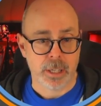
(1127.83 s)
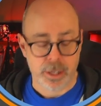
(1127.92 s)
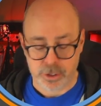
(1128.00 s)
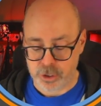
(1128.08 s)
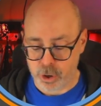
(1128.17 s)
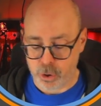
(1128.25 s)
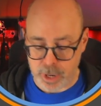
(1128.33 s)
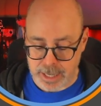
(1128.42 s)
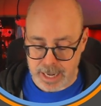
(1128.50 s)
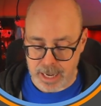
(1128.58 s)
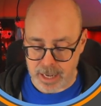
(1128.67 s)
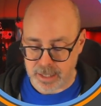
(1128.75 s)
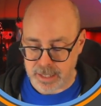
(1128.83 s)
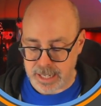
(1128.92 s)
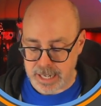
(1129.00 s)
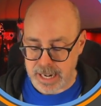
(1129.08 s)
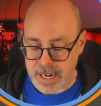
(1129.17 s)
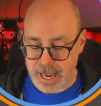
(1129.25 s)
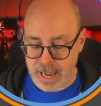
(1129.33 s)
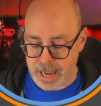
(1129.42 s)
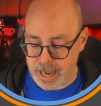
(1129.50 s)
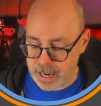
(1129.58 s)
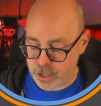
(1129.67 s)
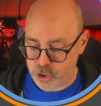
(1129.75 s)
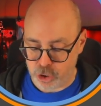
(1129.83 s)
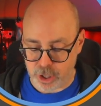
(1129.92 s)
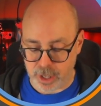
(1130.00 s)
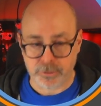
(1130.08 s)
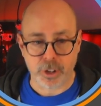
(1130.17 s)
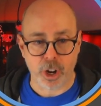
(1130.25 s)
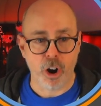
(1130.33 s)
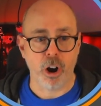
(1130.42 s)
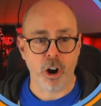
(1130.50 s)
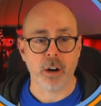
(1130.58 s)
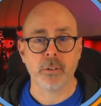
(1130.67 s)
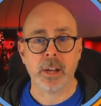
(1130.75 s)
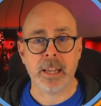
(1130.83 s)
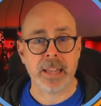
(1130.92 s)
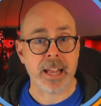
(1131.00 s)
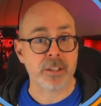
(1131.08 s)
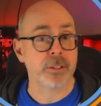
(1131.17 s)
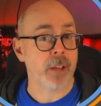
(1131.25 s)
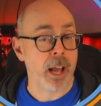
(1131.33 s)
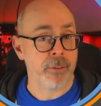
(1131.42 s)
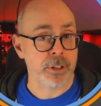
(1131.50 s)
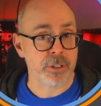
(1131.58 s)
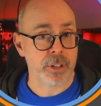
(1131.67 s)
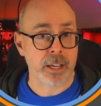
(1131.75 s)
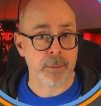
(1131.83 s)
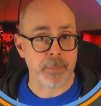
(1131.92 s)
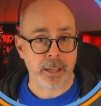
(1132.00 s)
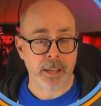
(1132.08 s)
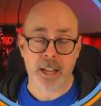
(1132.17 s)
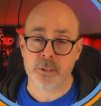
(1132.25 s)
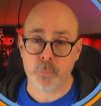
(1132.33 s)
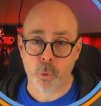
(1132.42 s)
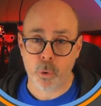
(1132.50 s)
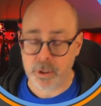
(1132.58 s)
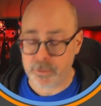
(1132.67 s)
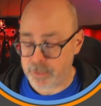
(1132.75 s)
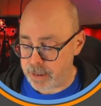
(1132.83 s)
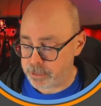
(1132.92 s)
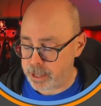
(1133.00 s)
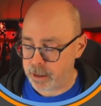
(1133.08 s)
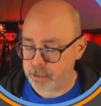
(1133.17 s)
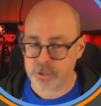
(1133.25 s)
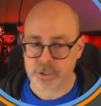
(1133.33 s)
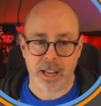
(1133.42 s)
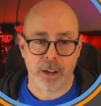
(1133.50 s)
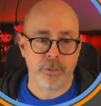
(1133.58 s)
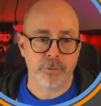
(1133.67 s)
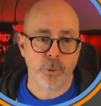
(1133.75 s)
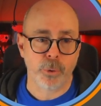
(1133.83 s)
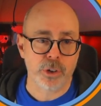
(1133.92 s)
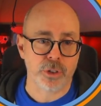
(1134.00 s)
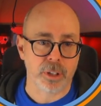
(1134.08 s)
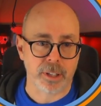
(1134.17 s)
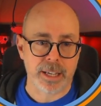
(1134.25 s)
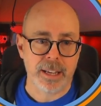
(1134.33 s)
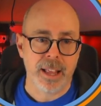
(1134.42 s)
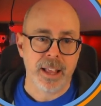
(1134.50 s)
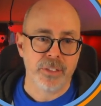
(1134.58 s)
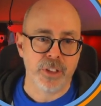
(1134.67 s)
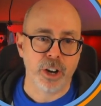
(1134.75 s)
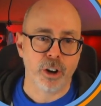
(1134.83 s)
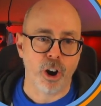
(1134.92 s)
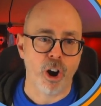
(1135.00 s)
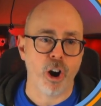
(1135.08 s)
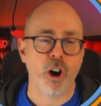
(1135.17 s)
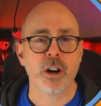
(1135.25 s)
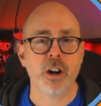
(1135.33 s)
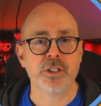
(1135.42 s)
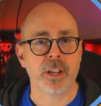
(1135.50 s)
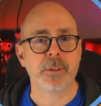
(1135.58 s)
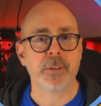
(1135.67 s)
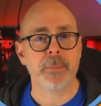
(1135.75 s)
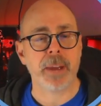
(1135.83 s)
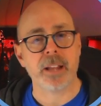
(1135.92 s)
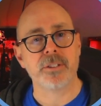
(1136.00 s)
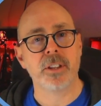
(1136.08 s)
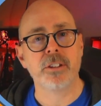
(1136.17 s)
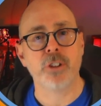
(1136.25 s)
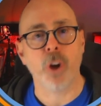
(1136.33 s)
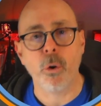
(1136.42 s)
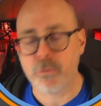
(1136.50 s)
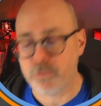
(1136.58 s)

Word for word: So again, DI shift R, and that's obviously a command that has more than five characters. Now, unfortunately, there are some commands that don't